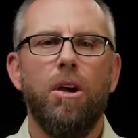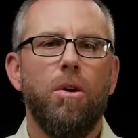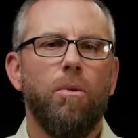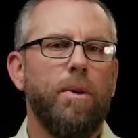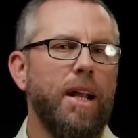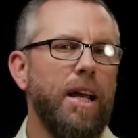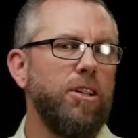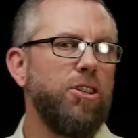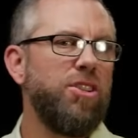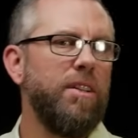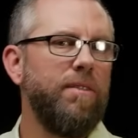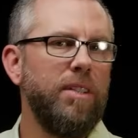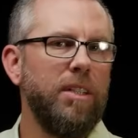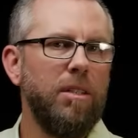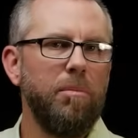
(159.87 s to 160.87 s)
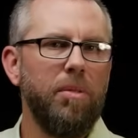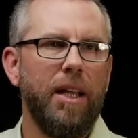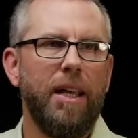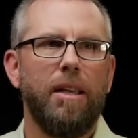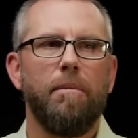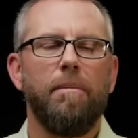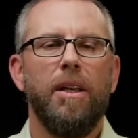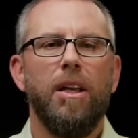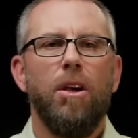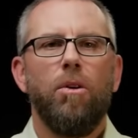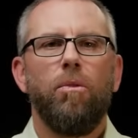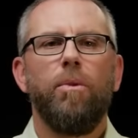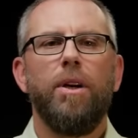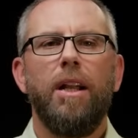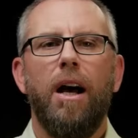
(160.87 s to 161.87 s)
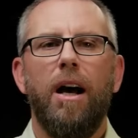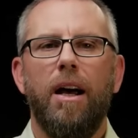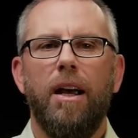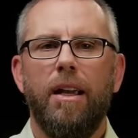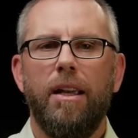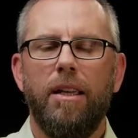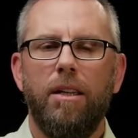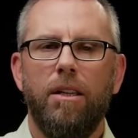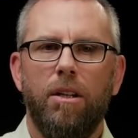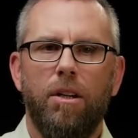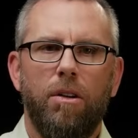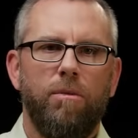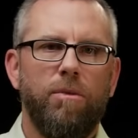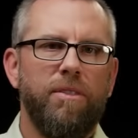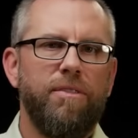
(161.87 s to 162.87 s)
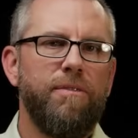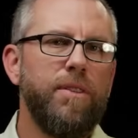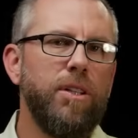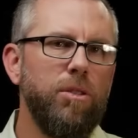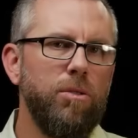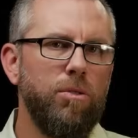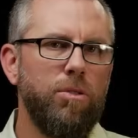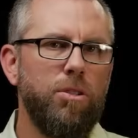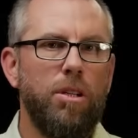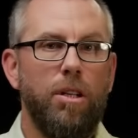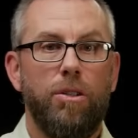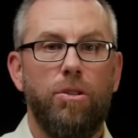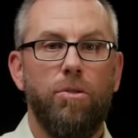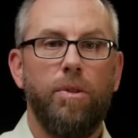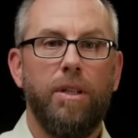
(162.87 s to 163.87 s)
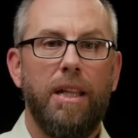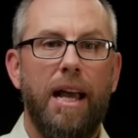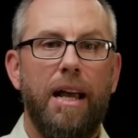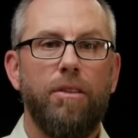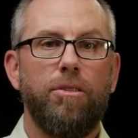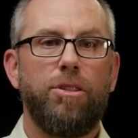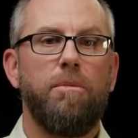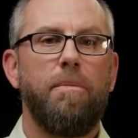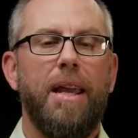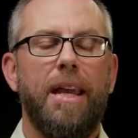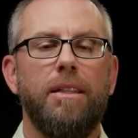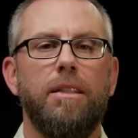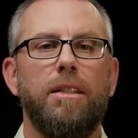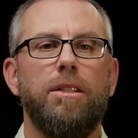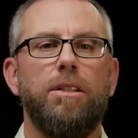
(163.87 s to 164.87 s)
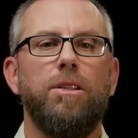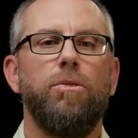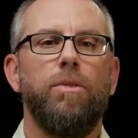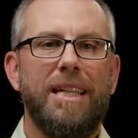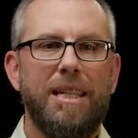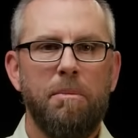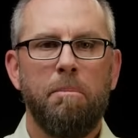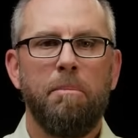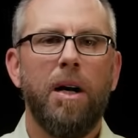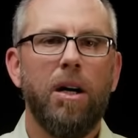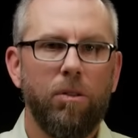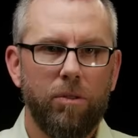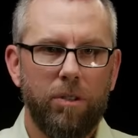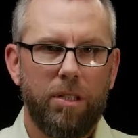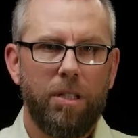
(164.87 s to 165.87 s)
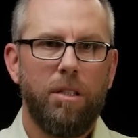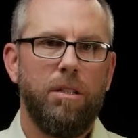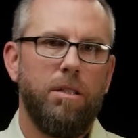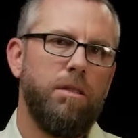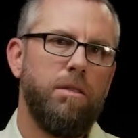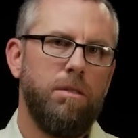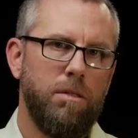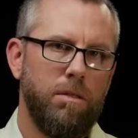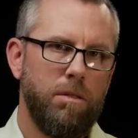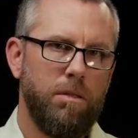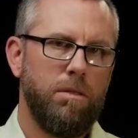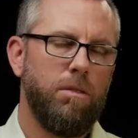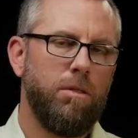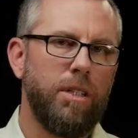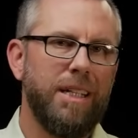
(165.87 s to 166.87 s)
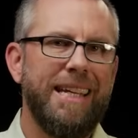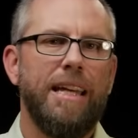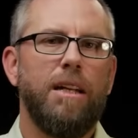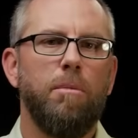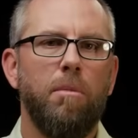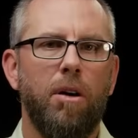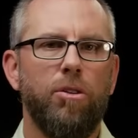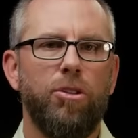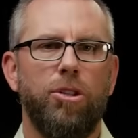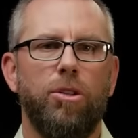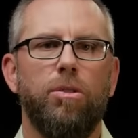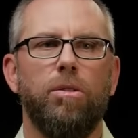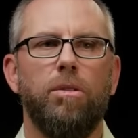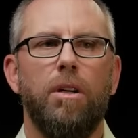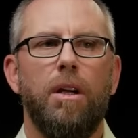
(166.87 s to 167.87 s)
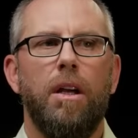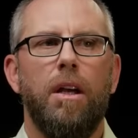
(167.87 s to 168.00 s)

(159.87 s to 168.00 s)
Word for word: when I shifted the blame, when I refused to allow Samantha to emote or get emotional,